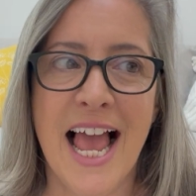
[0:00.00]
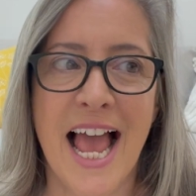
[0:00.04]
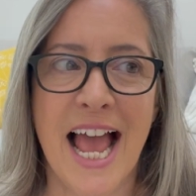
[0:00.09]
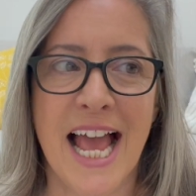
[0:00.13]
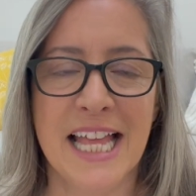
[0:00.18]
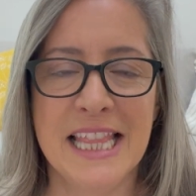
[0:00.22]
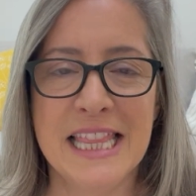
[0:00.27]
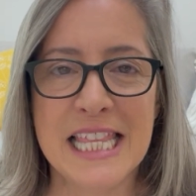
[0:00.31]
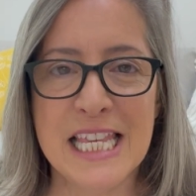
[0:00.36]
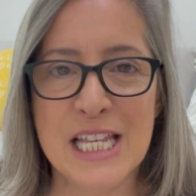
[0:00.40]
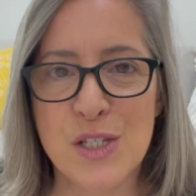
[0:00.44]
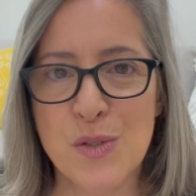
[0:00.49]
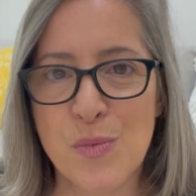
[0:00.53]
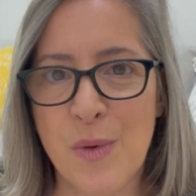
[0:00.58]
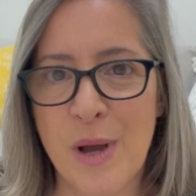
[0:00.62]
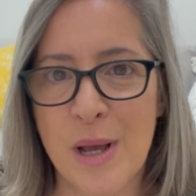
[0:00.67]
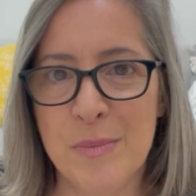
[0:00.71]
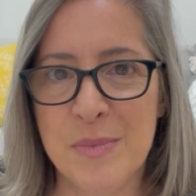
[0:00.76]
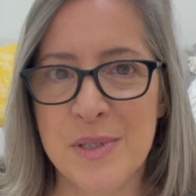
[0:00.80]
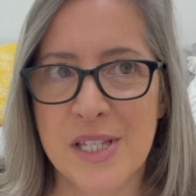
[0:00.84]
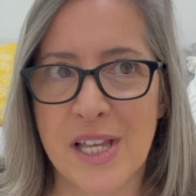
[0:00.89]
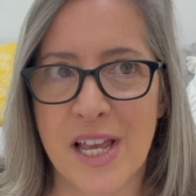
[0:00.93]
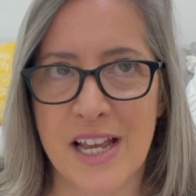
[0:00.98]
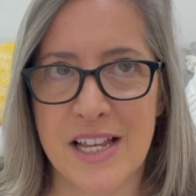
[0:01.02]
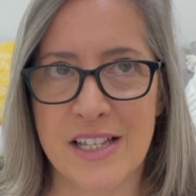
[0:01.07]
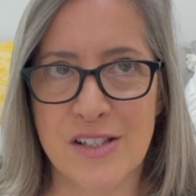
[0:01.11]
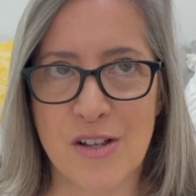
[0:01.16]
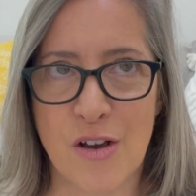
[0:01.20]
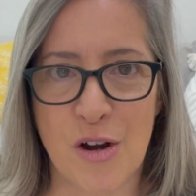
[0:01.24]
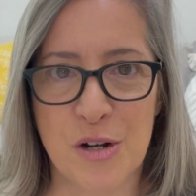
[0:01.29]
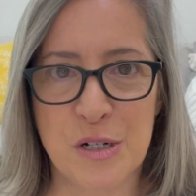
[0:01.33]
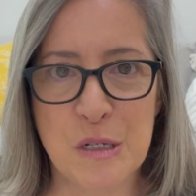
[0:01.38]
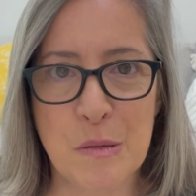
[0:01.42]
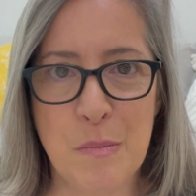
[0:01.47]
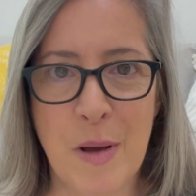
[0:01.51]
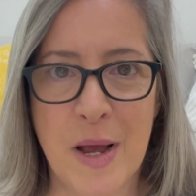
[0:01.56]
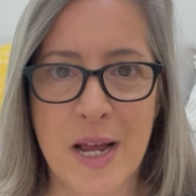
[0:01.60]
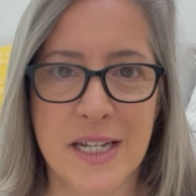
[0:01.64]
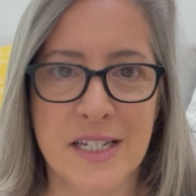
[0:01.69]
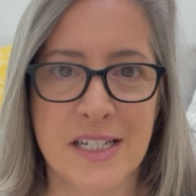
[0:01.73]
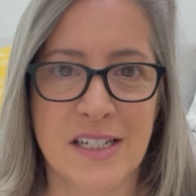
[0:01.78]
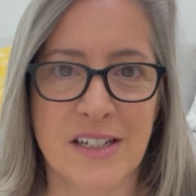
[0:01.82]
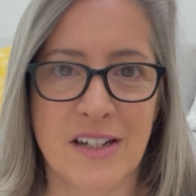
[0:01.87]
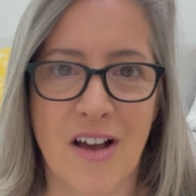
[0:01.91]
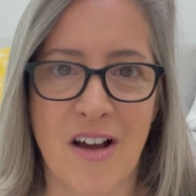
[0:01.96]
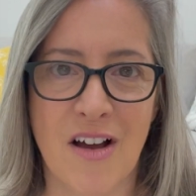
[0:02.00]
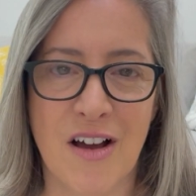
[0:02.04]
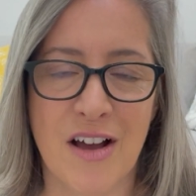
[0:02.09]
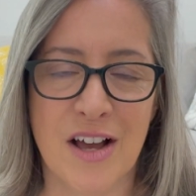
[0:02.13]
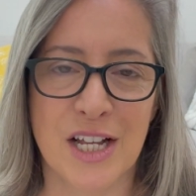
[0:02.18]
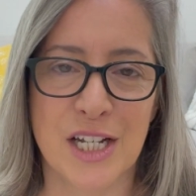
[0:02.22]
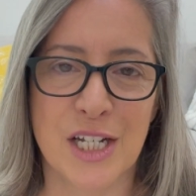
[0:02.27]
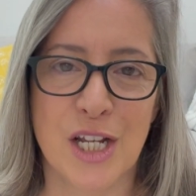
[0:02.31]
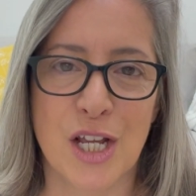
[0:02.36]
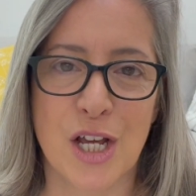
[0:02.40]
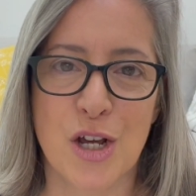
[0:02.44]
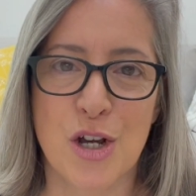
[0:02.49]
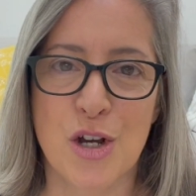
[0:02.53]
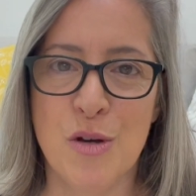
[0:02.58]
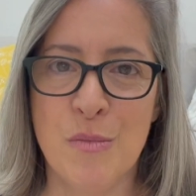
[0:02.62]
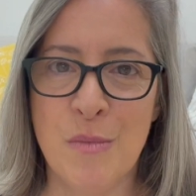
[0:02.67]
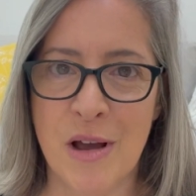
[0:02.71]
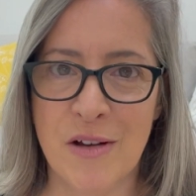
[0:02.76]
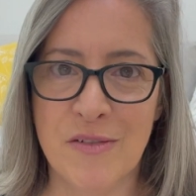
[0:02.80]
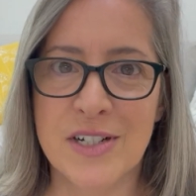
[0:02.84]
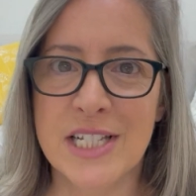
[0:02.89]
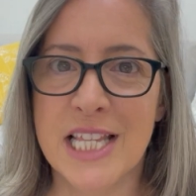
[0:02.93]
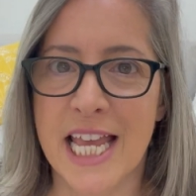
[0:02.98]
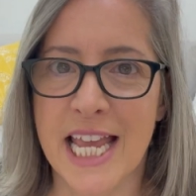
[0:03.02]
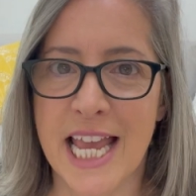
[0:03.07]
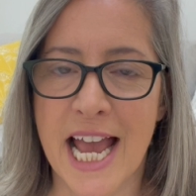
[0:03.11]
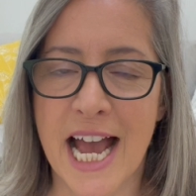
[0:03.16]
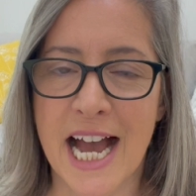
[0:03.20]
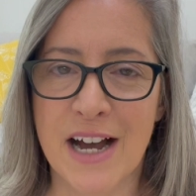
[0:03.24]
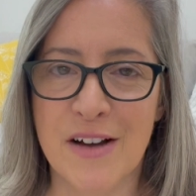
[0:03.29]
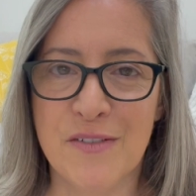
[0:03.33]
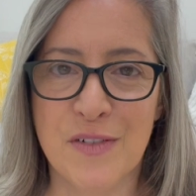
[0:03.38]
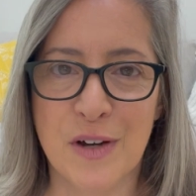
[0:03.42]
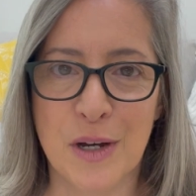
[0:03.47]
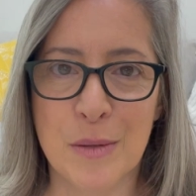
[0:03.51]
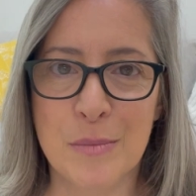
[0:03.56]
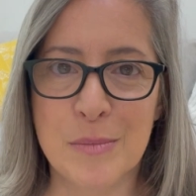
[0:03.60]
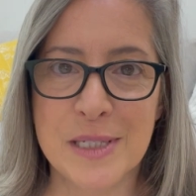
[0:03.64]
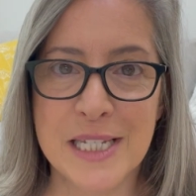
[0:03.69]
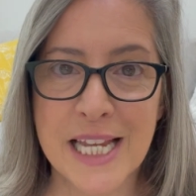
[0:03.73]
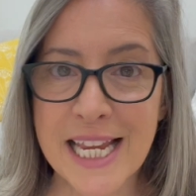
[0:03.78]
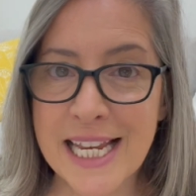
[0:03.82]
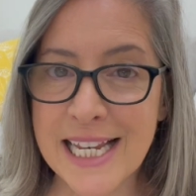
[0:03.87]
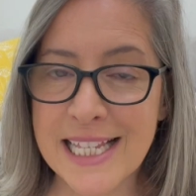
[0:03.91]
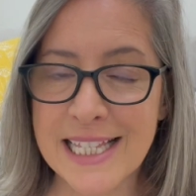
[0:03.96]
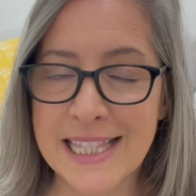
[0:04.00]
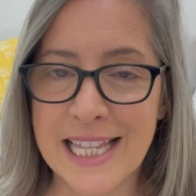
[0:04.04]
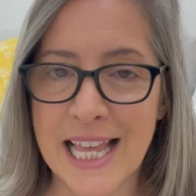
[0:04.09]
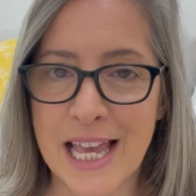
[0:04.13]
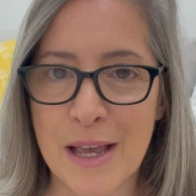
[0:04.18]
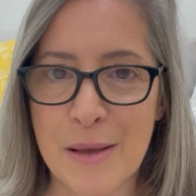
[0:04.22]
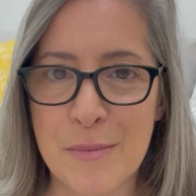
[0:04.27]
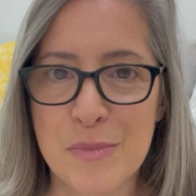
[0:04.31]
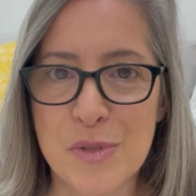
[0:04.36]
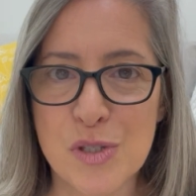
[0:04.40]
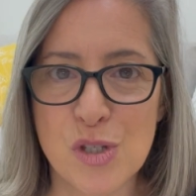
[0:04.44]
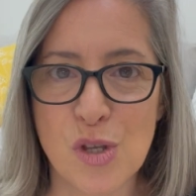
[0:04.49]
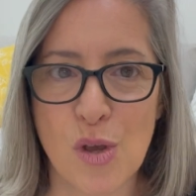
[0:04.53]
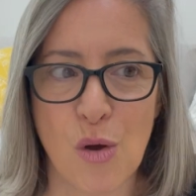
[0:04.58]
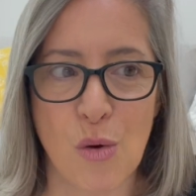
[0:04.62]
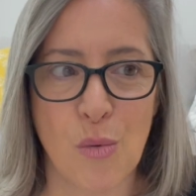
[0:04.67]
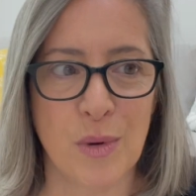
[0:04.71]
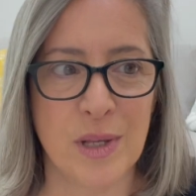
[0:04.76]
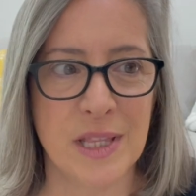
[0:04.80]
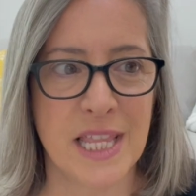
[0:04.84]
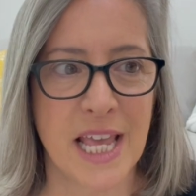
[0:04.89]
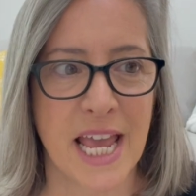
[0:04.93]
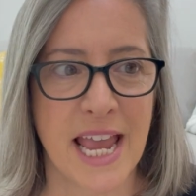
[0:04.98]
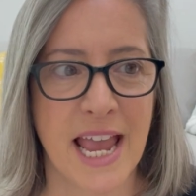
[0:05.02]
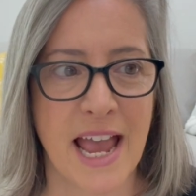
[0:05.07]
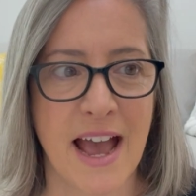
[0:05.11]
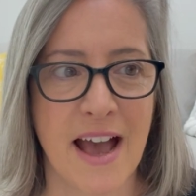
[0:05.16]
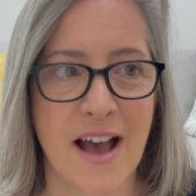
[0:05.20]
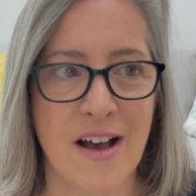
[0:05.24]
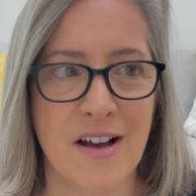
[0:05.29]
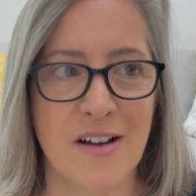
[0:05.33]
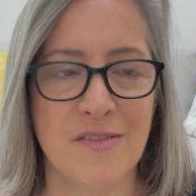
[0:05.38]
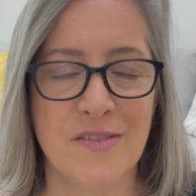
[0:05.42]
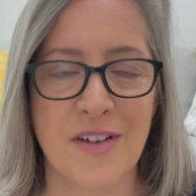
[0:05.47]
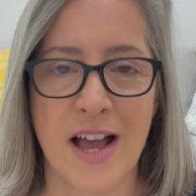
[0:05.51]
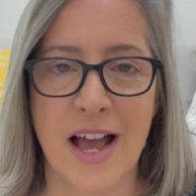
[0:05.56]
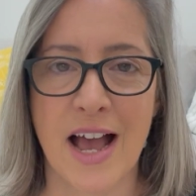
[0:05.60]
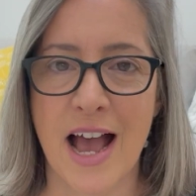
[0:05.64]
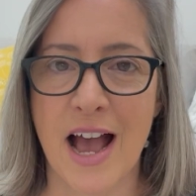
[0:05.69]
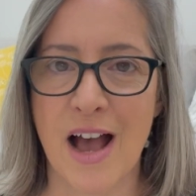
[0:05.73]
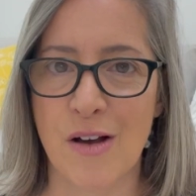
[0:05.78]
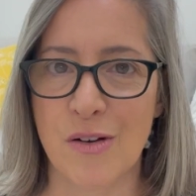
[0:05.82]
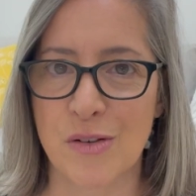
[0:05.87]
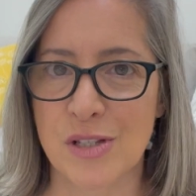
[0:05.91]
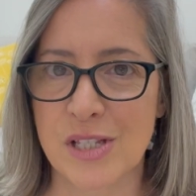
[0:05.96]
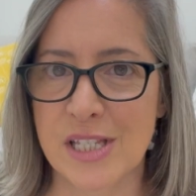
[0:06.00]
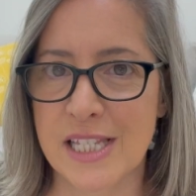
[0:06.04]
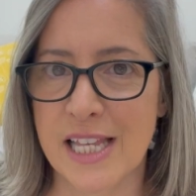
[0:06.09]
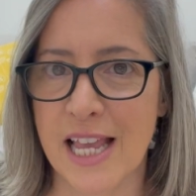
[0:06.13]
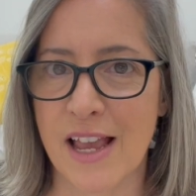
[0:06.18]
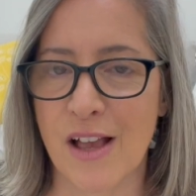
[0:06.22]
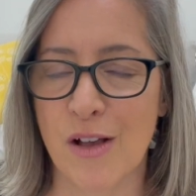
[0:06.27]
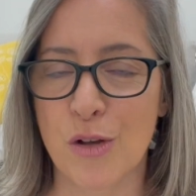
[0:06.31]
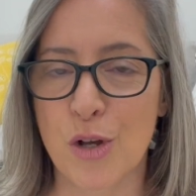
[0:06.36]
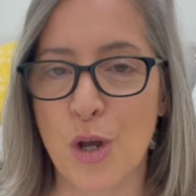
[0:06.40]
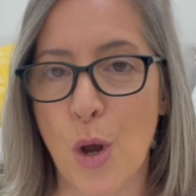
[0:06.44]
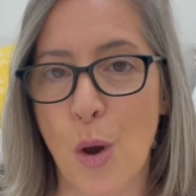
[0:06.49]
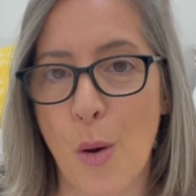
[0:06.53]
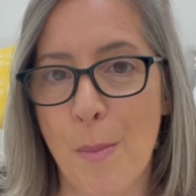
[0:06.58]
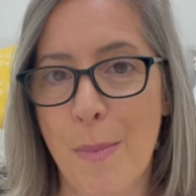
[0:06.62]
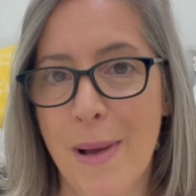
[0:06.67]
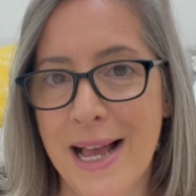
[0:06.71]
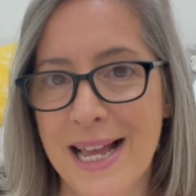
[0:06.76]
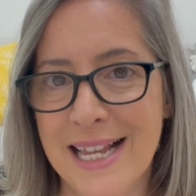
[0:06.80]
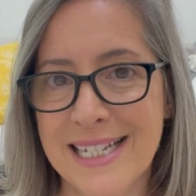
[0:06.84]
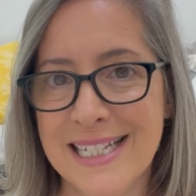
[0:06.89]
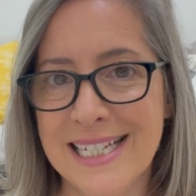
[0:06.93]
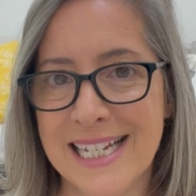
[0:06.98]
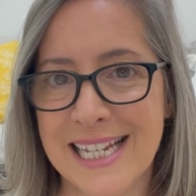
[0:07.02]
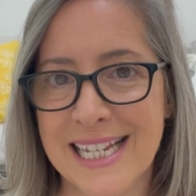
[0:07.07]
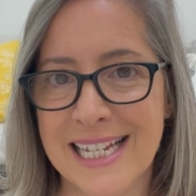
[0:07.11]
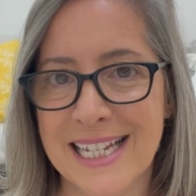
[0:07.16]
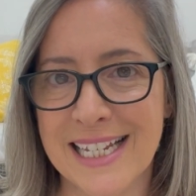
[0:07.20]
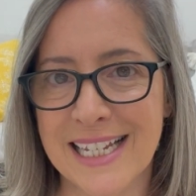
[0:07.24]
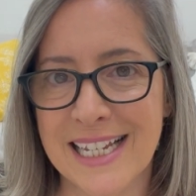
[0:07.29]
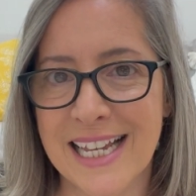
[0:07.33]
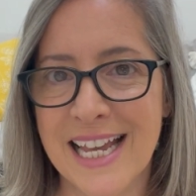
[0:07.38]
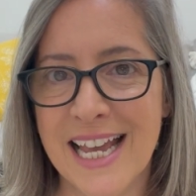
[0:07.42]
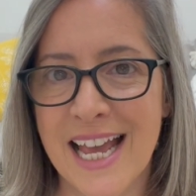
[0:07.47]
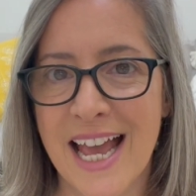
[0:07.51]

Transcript: And these websites are dependent on whomever they have updating them. So when they have a house sale go pending,